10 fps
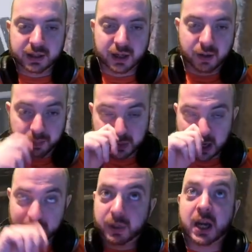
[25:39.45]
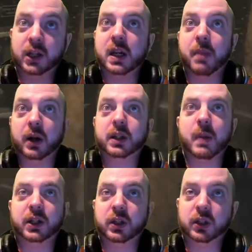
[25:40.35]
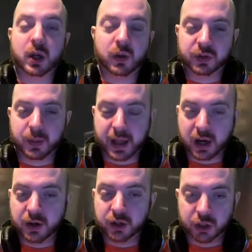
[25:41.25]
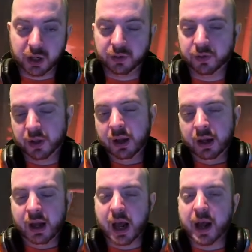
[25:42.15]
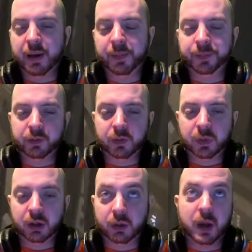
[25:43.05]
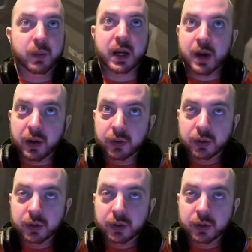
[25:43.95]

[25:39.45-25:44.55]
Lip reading: So potentially Bug Smashers showed off some of that code and shouldn't have, although we don't know.